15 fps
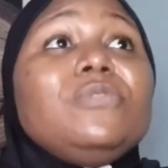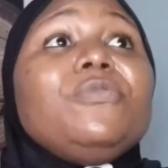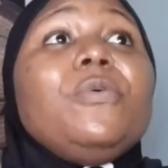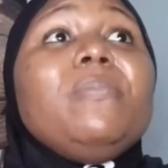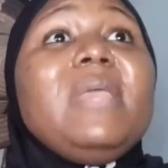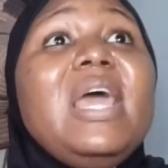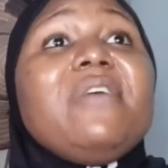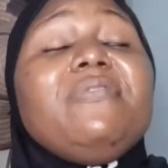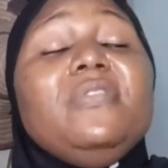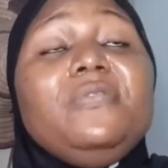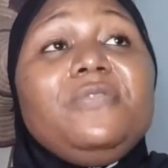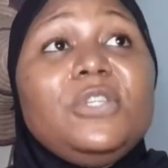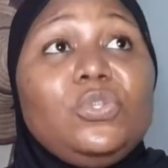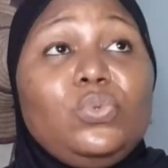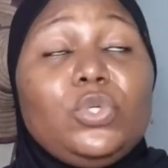For me, I feel
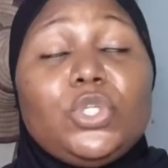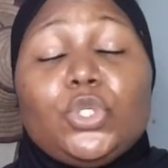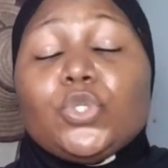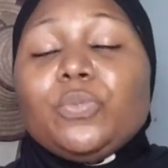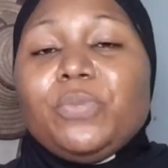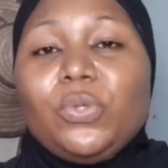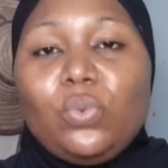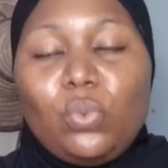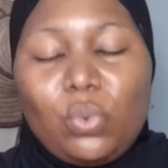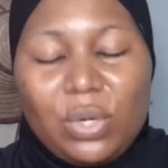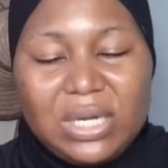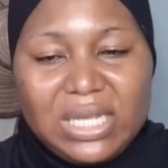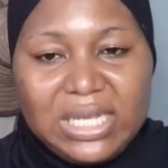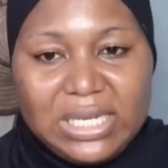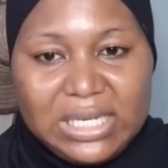face wash should be
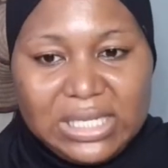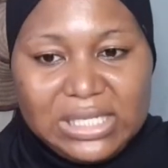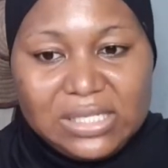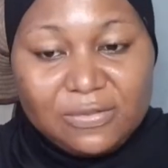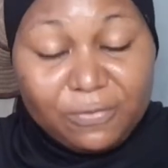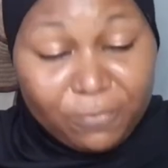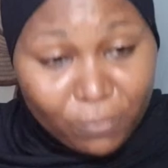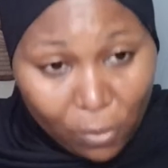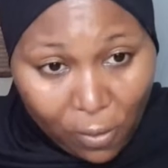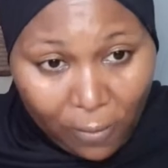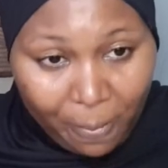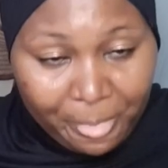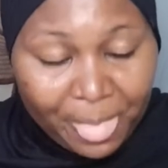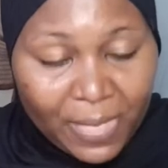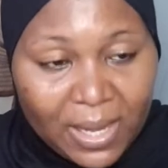what it is for,
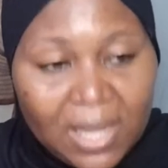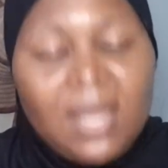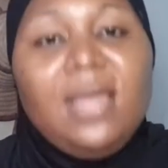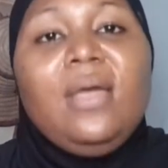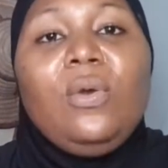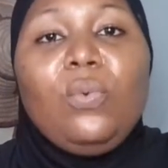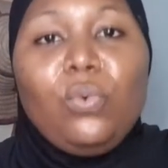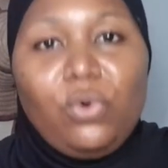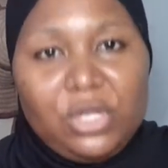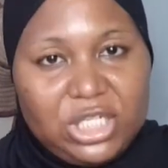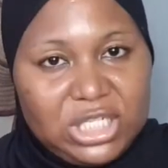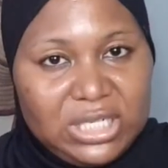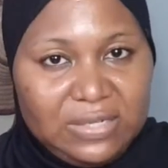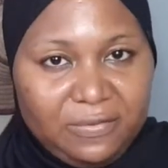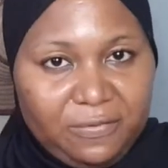
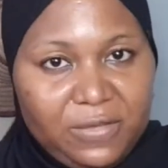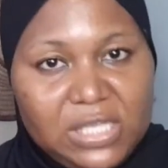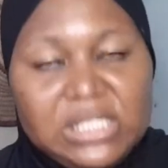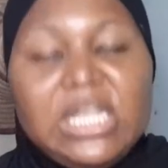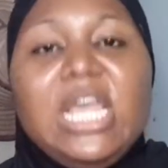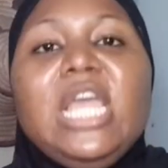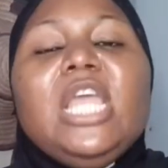washing the face.